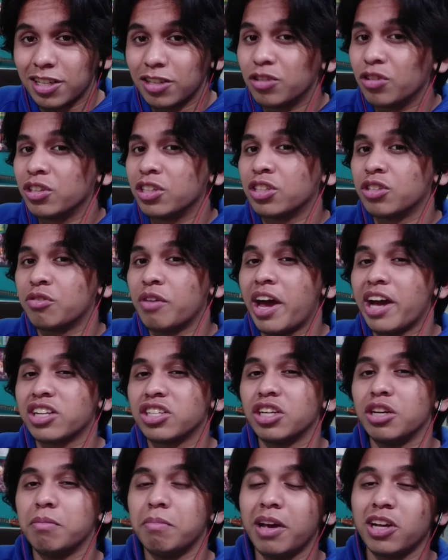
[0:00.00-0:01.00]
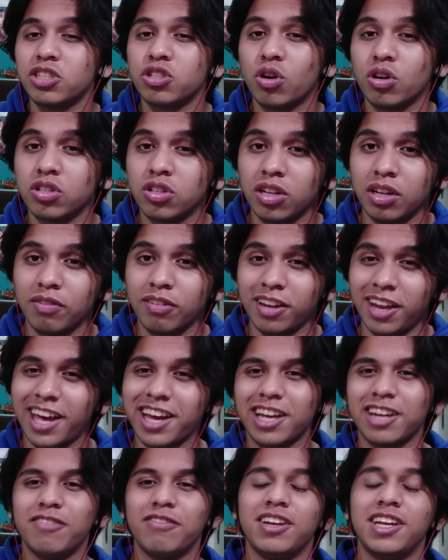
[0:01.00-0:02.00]
enjoyed this reaction, make sure to leave a
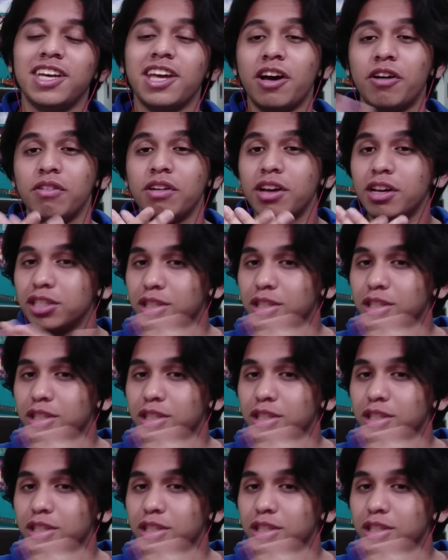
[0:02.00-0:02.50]
like in the video.